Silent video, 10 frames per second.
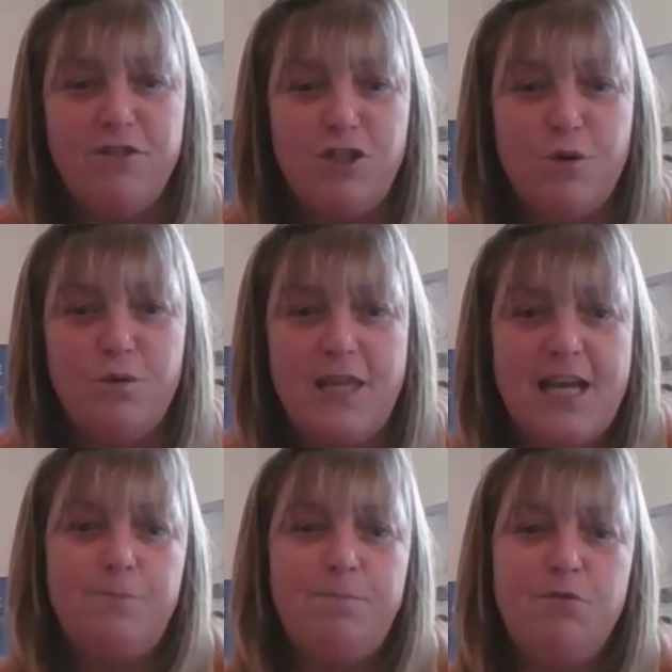So
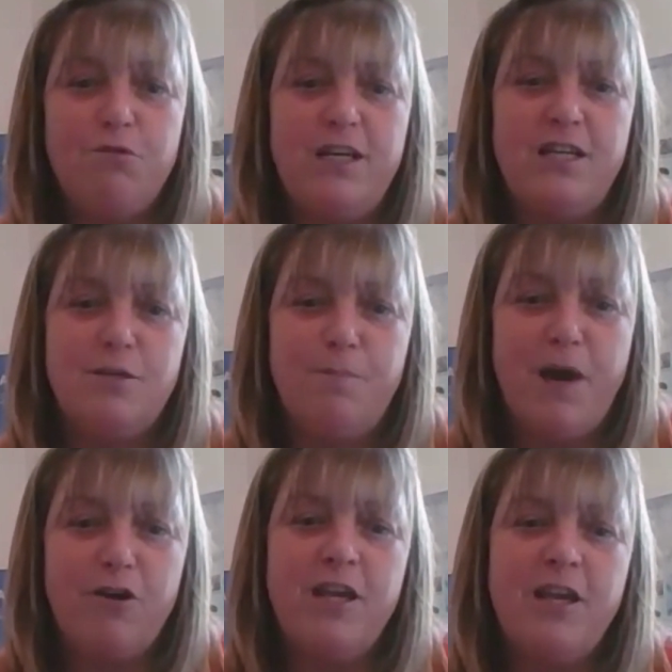that's been really
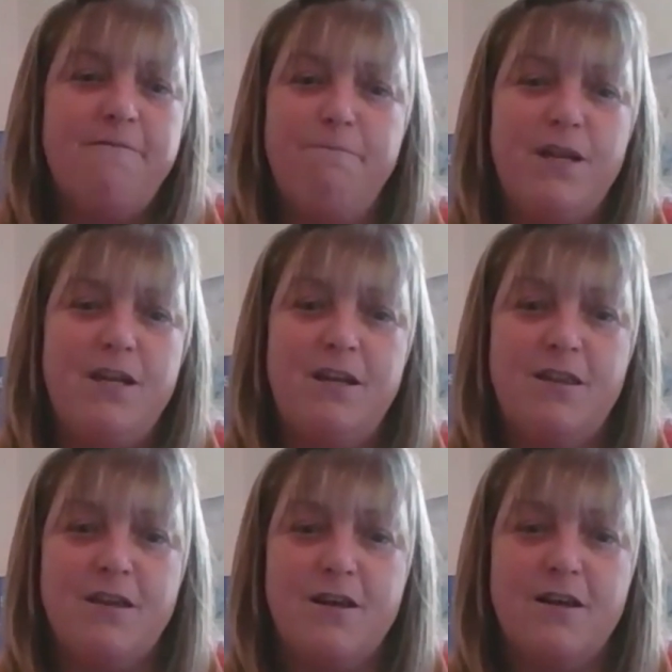inspiring. I've been in
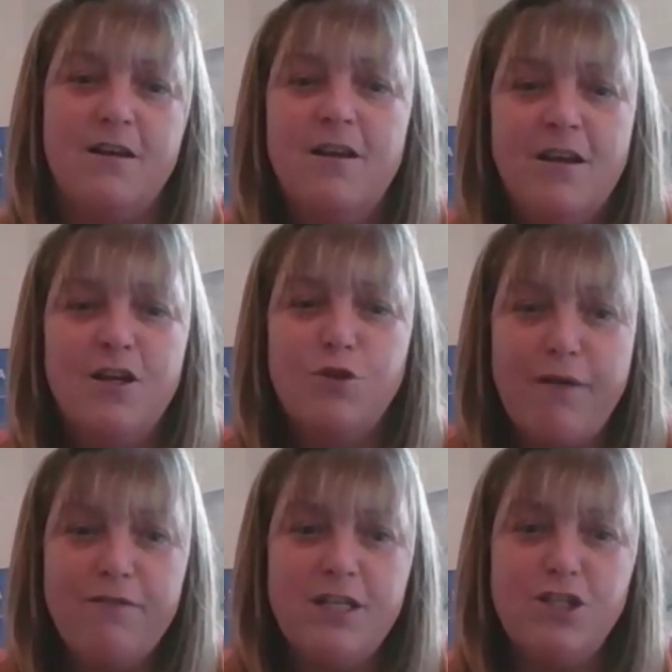the
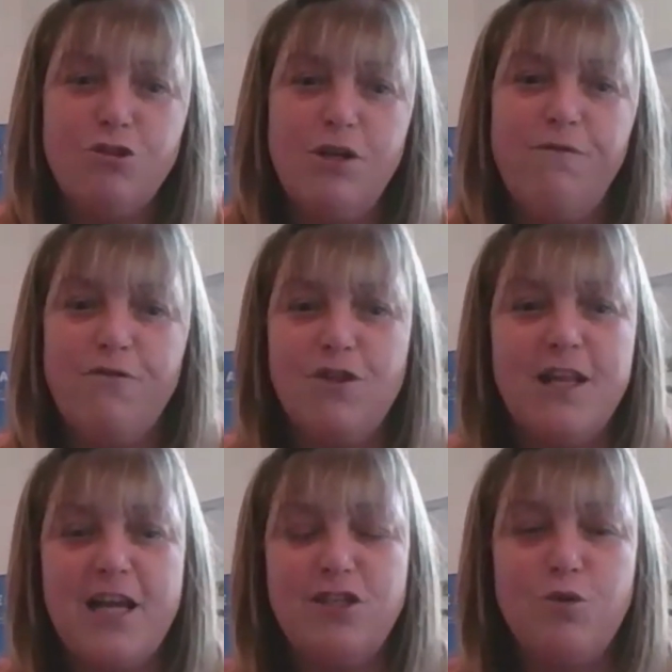travel industry for the
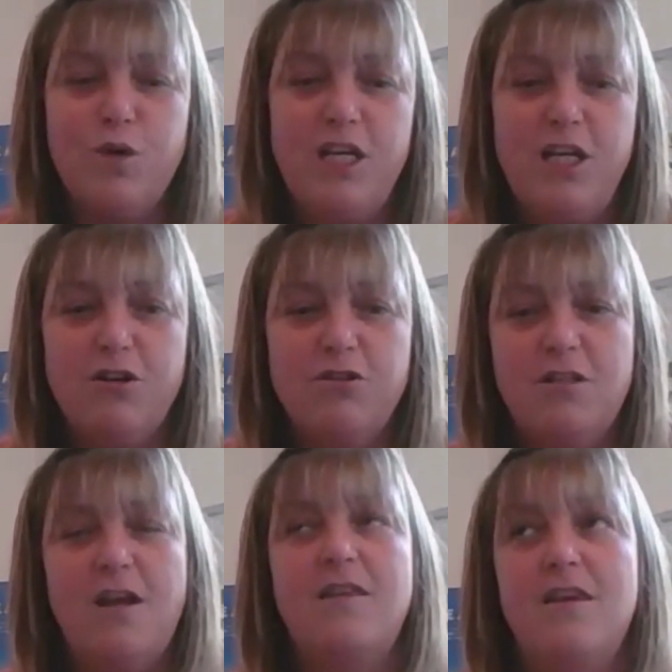last 20 years,
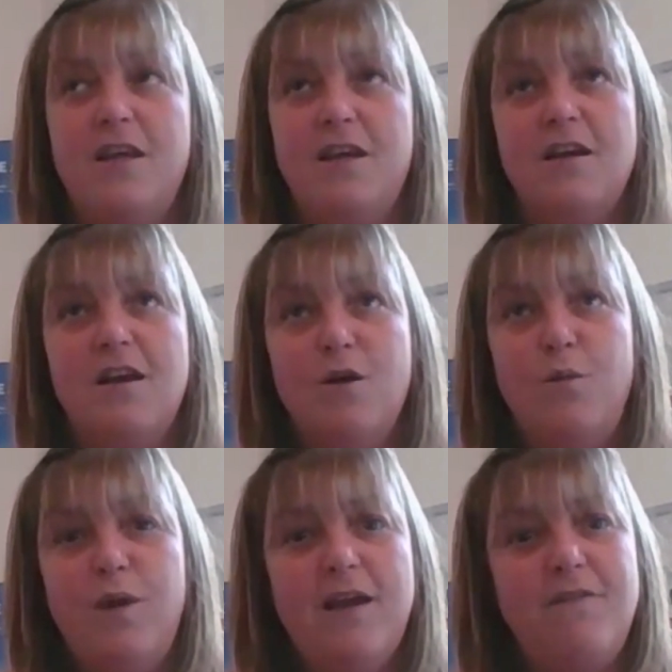and I think
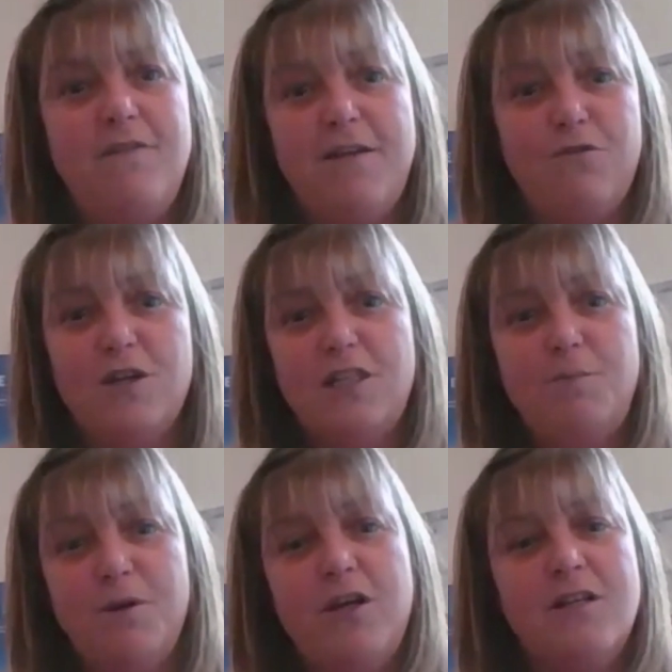we have never
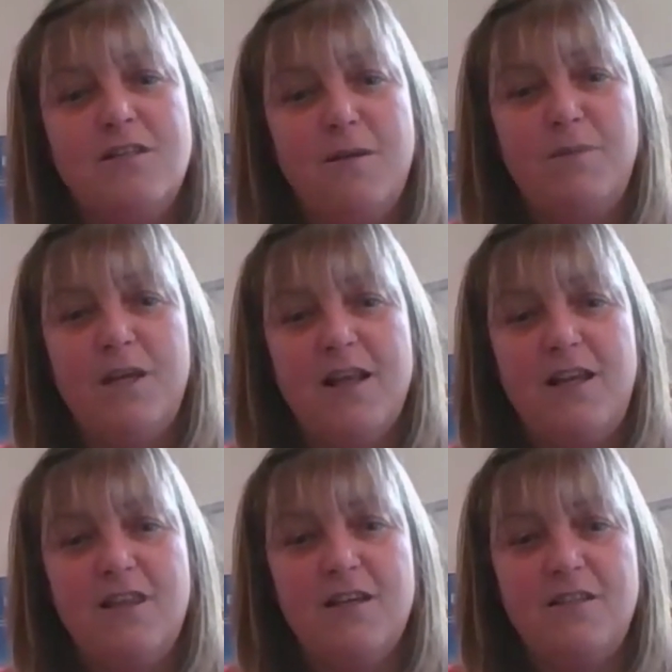experienced something
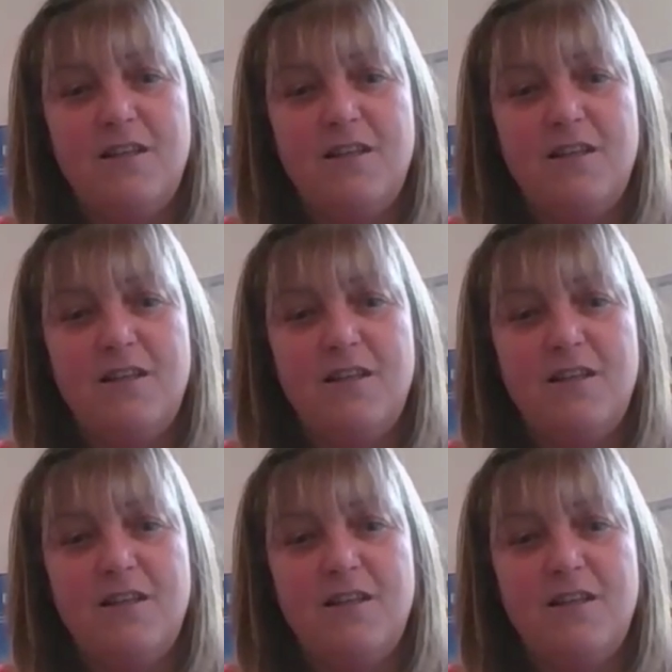like this.